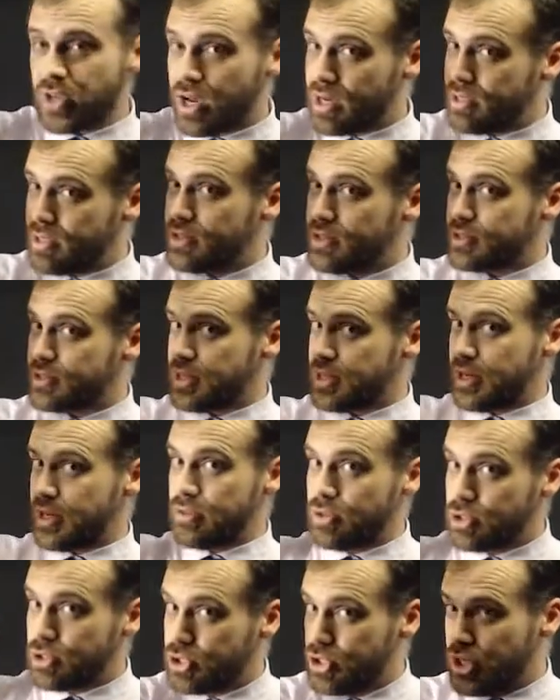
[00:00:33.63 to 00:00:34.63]
understand
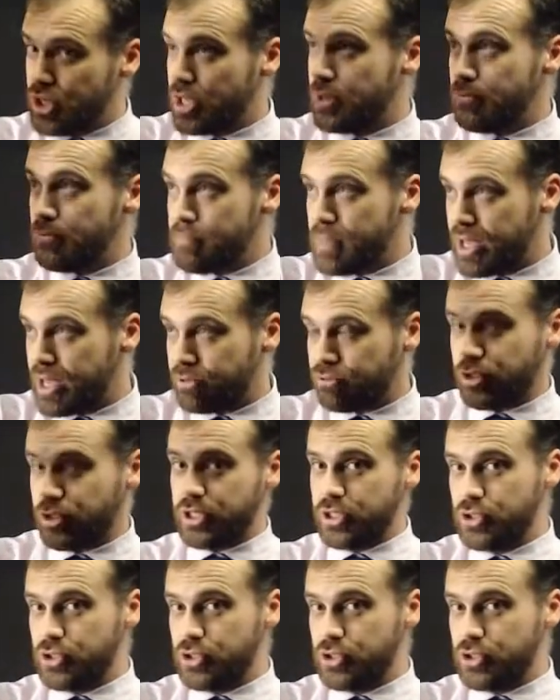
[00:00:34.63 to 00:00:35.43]
the geometric